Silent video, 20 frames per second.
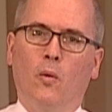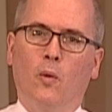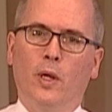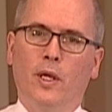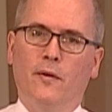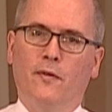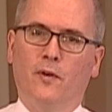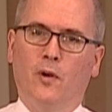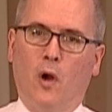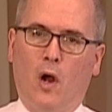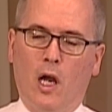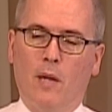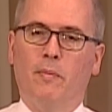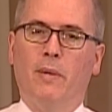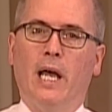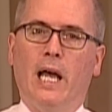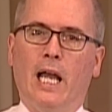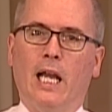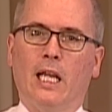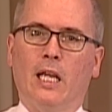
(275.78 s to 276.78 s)
We've gone
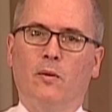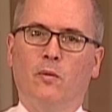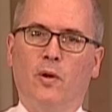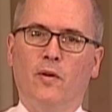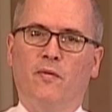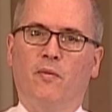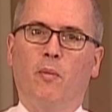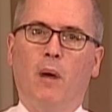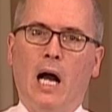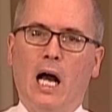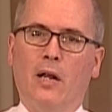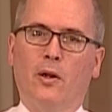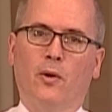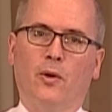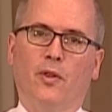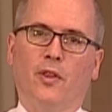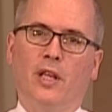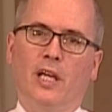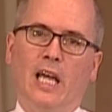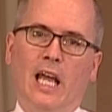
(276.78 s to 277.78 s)
back and we've
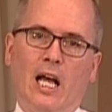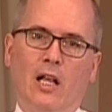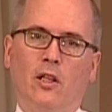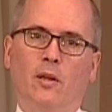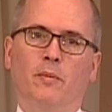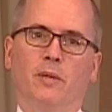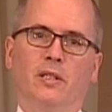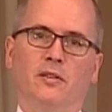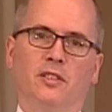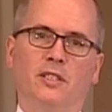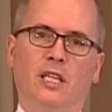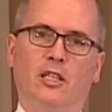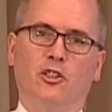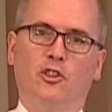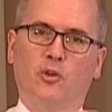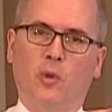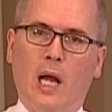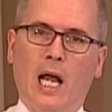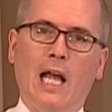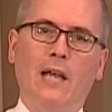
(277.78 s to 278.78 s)
modeled the elements that
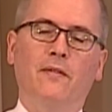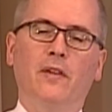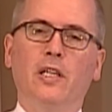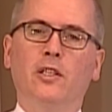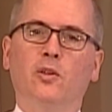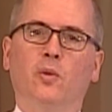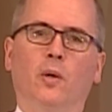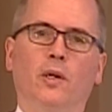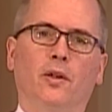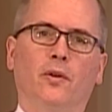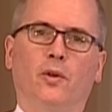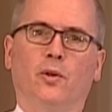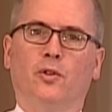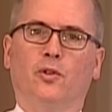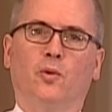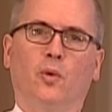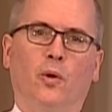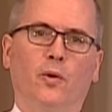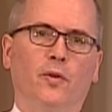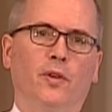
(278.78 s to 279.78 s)
drive each one of
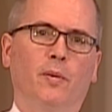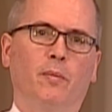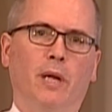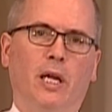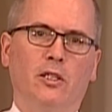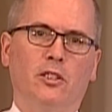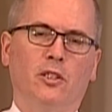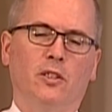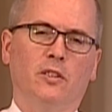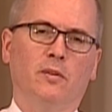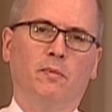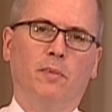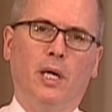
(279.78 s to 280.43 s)
those growth dimensions.